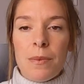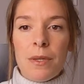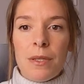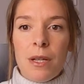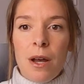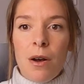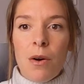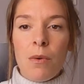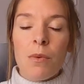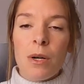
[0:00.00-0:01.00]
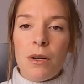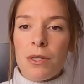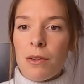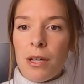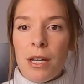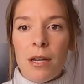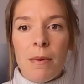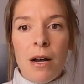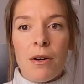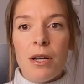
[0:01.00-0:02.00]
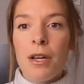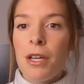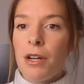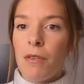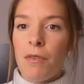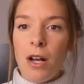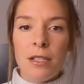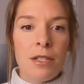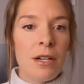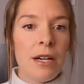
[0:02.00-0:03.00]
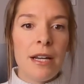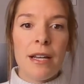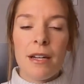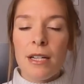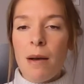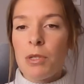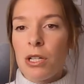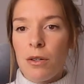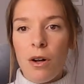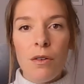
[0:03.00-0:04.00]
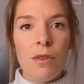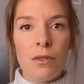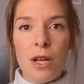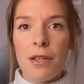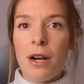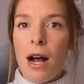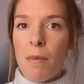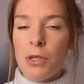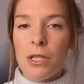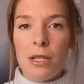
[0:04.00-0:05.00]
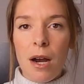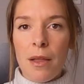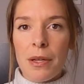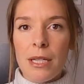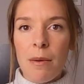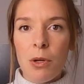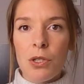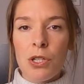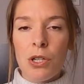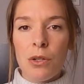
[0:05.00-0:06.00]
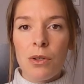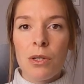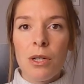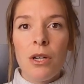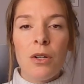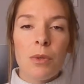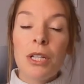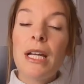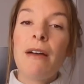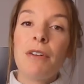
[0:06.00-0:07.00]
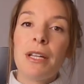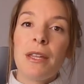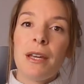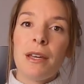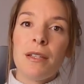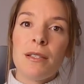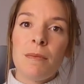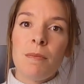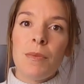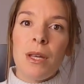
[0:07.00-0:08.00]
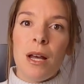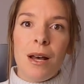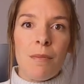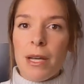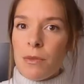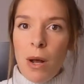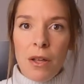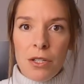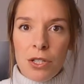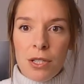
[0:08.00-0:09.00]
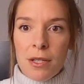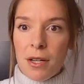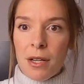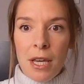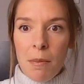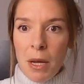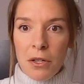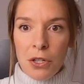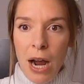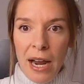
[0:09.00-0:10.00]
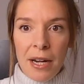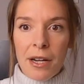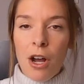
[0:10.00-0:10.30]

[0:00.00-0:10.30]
So we're also thinking about, fostering and adoption. All of those other options are on the table too. Really everything is, as well as just keeping trying and